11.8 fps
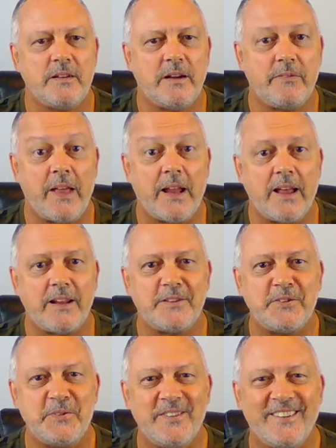of that
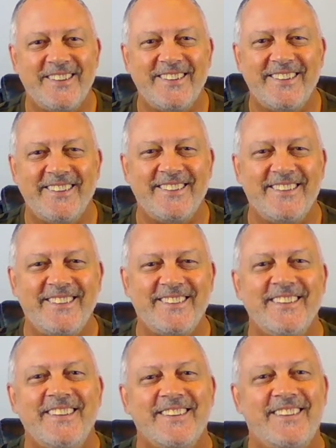
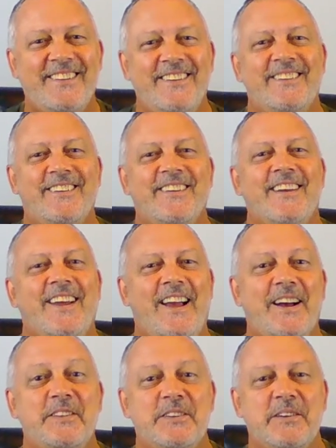attitude, you know,
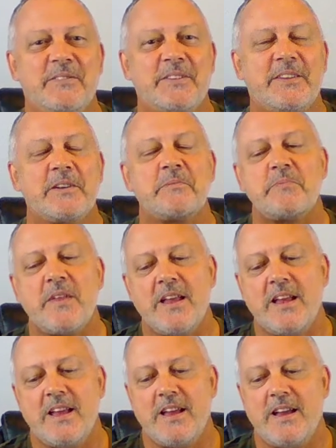anti everything.
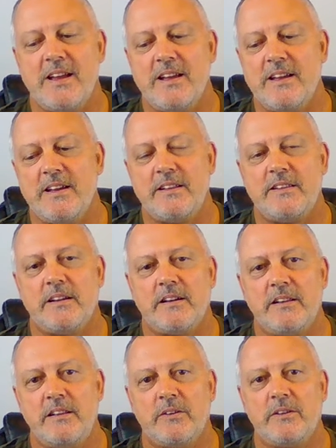
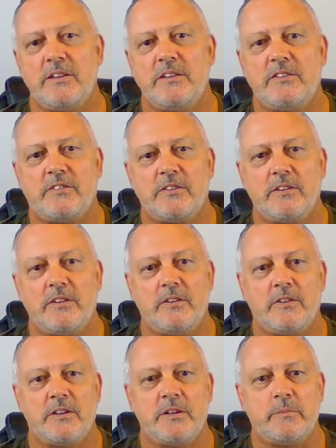And, you know, he started
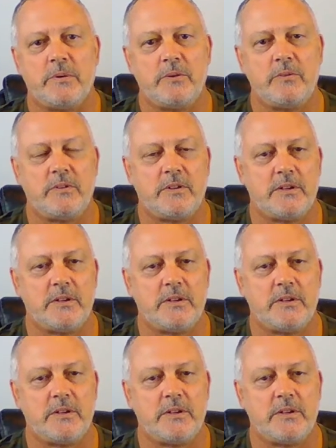on about